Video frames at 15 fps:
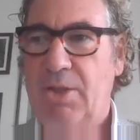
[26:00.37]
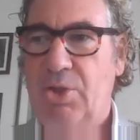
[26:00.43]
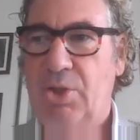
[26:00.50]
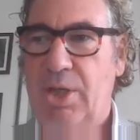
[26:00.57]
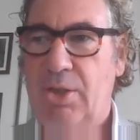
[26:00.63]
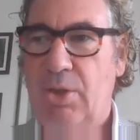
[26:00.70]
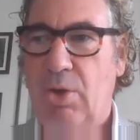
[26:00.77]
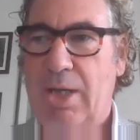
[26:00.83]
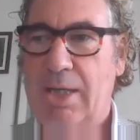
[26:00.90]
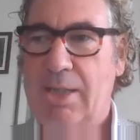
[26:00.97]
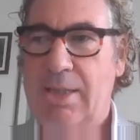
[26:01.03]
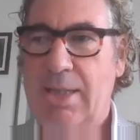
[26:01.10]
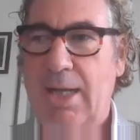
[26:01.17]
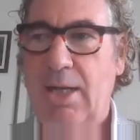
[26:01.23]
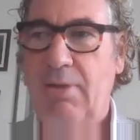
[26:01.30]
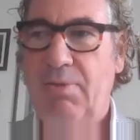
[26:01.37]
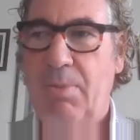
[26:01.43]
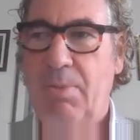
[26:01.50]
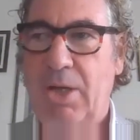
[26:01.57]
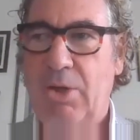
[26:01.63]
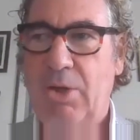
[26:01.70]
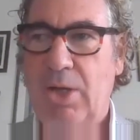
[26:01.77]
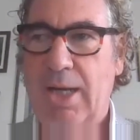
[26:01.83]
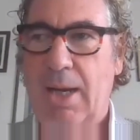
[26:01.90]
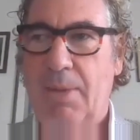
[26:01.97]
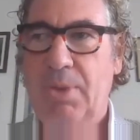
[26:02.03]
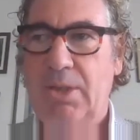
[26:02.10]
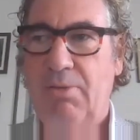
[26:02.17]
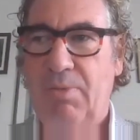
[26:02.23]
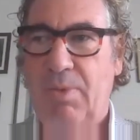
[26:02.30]
Francesco Castelli from Banner
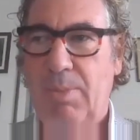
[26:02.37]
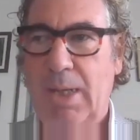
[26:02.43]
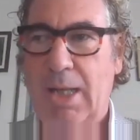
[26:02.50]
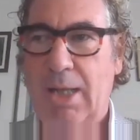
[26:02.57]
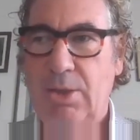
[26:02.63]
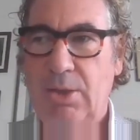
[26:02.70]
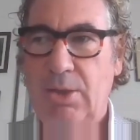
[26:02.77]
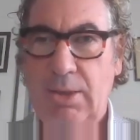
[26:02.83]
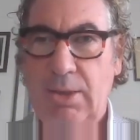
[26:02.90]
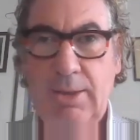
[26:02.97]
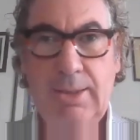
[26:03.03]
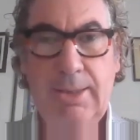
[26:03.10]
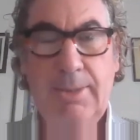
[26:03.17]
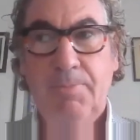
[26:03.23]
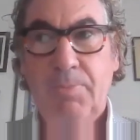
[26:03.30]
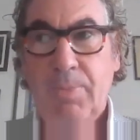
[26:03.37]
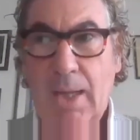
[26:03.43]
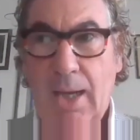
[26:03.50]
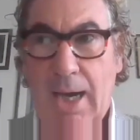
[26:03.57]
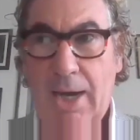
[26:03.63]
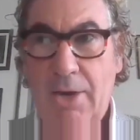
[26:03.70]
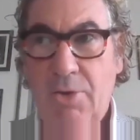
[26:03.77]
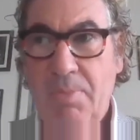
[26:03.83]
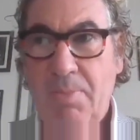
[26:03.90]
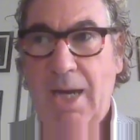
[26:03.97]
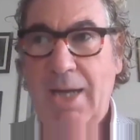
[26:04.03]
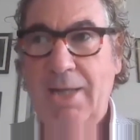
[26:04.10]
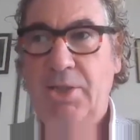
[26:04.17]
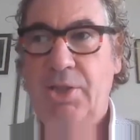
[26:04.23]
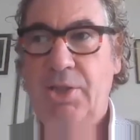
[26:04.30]
Capital from London. I
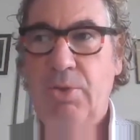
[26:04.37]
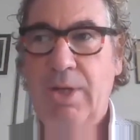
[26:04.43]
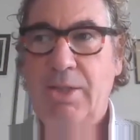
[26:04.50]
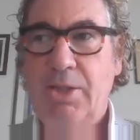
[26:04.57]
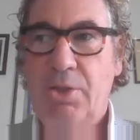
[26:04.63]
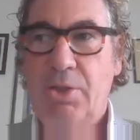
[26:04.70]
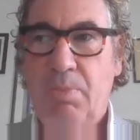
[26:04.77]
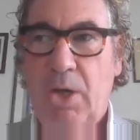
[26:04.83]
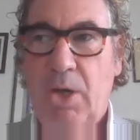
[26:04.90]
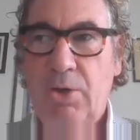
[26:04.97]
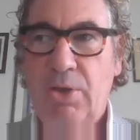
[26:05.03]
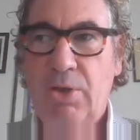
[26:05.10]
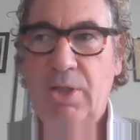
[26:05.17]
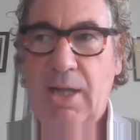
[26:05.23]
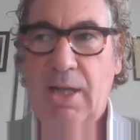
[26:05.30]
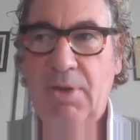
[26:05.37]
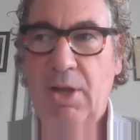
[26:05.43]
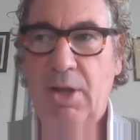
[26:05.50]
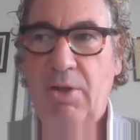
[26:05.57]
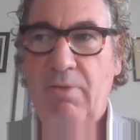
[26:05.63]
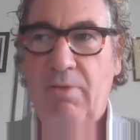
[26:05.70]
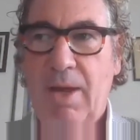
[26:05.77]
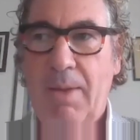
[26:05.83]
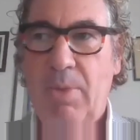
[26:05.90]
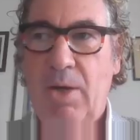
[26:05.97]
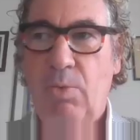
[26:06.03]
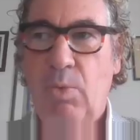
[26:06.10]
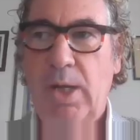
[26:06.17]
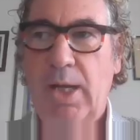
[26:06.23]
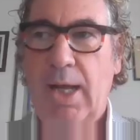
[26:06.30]
remind students, tomorrow, the 7th of
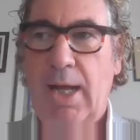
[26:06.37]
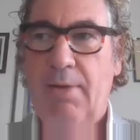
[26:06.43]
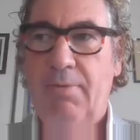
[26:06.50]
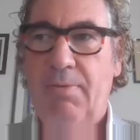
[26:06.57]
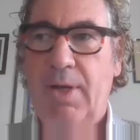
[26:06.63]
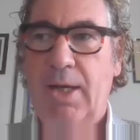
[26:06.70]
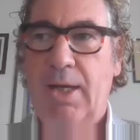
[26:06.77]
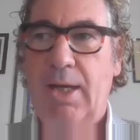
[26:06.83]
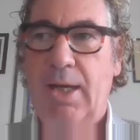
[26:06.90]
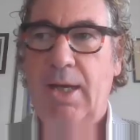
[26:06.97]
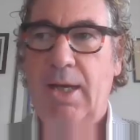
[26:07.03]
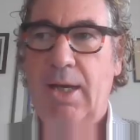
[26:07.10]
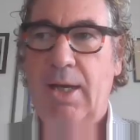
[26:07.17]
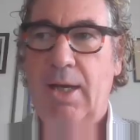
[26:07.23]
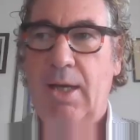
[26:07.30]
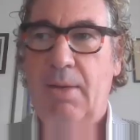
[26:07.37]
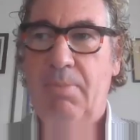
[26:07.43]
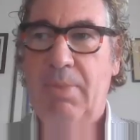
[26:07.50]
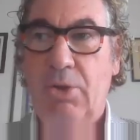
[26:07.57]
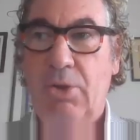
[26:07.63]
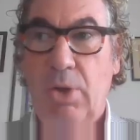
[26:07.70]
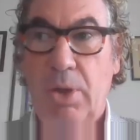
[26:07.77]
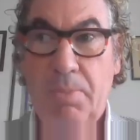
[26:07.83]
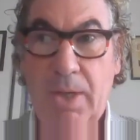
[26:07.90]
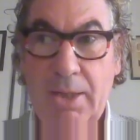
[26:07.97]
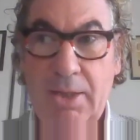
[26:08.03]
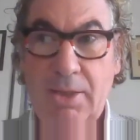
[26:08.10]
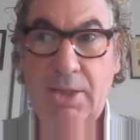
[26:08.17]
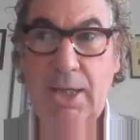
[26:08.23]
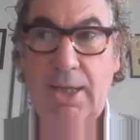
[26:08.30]
November, we'll have Mercury
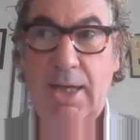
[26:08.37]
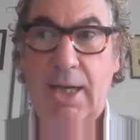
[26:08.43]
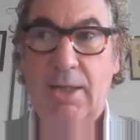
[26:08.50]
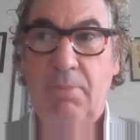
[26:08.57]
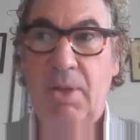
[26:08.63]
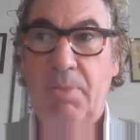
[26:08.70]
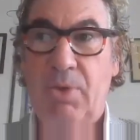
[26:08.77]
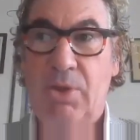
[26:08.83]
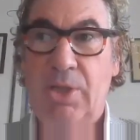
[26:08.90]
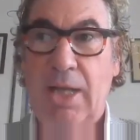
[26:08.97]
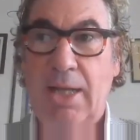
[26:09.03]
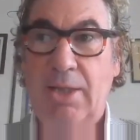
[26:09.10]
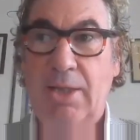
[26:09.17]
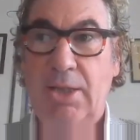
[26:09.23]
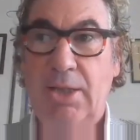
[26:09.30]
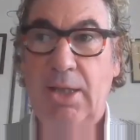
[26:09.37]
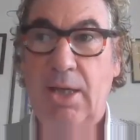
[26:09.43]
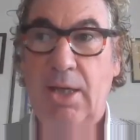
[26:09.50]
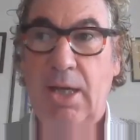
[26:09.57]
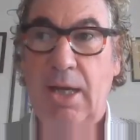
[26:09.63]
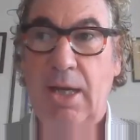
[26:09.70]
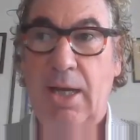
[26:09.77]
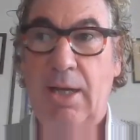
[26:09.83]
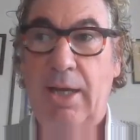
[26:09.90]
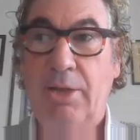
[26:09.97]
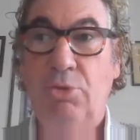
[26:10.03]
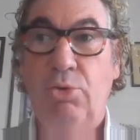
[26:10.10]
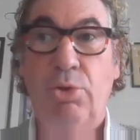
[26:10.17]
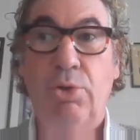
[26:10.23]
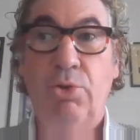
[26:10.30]
Partners Academy presenting,
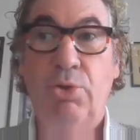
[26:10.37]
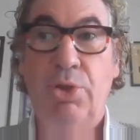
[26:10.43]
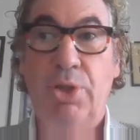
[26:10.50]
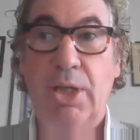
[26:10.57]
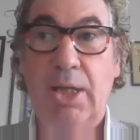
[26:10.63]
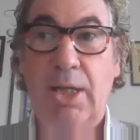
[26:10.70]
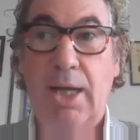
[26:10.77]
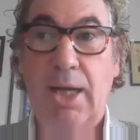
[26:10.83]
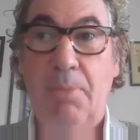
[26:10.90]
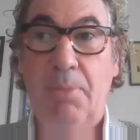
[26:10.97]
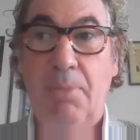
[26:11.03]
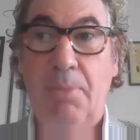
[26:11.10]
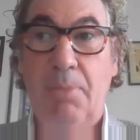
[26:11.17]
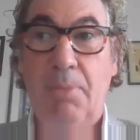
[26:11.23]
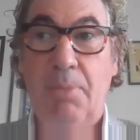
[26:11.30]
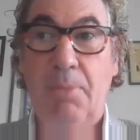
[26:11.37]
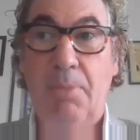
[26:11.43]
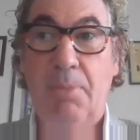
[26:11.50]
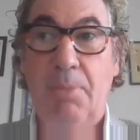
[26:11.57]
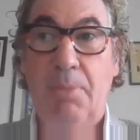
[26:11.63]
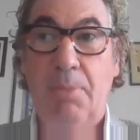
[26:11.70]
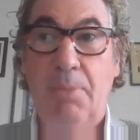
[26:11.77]
introducing Amundi